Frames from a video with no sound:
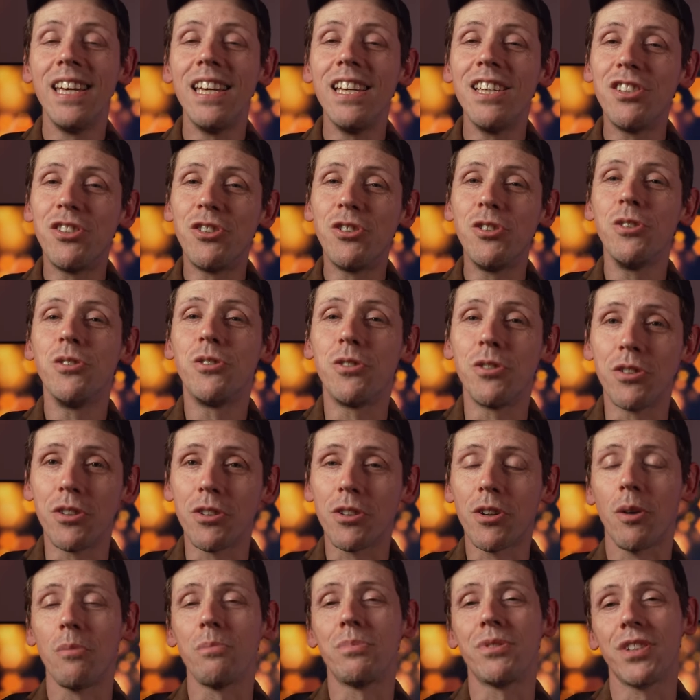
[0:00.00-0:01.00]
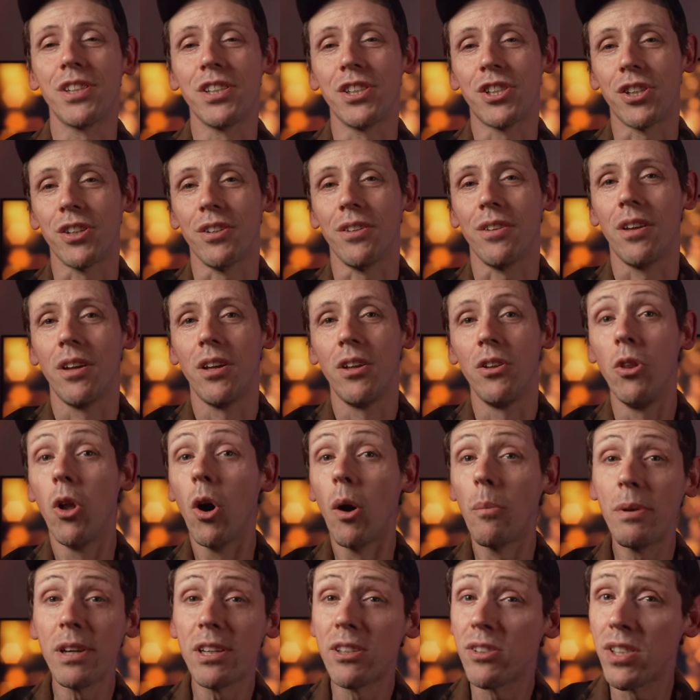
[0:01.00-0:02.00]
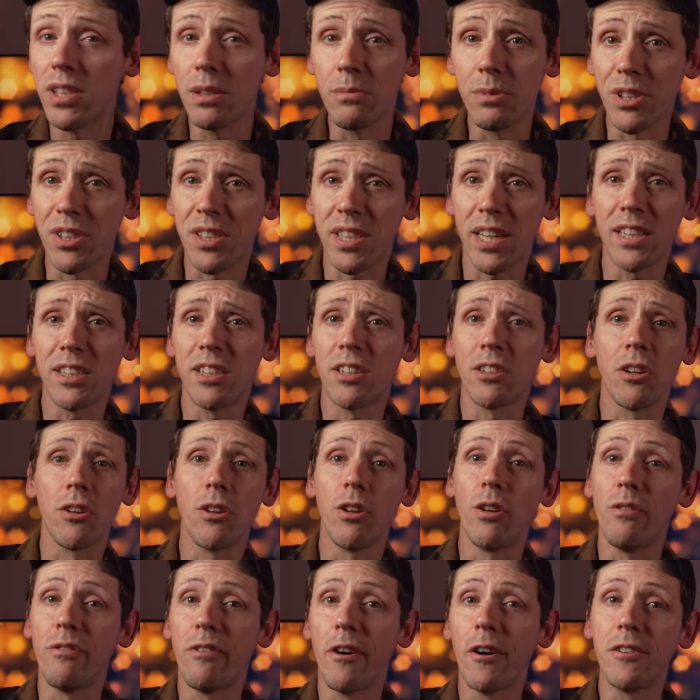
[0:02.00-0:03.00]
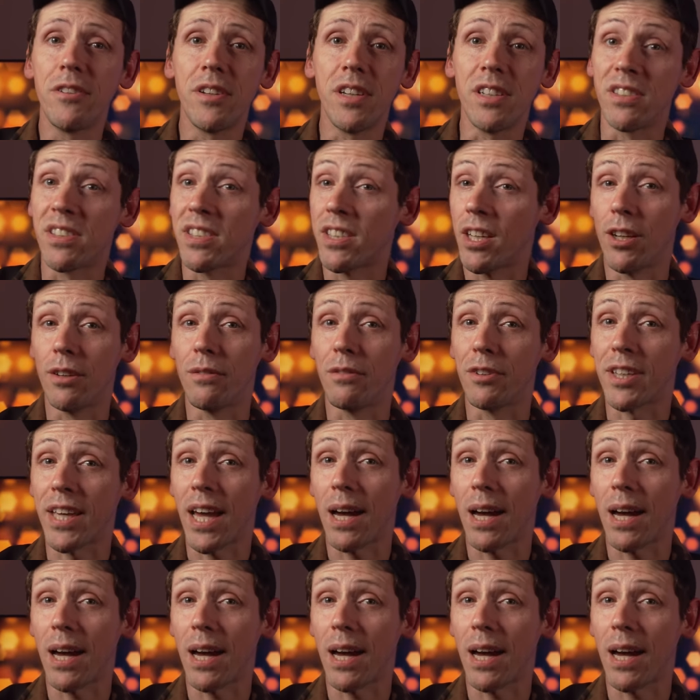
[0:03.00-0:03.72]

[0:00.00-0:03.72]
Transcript: is due to the composition, not because it was taken on the phone instead of a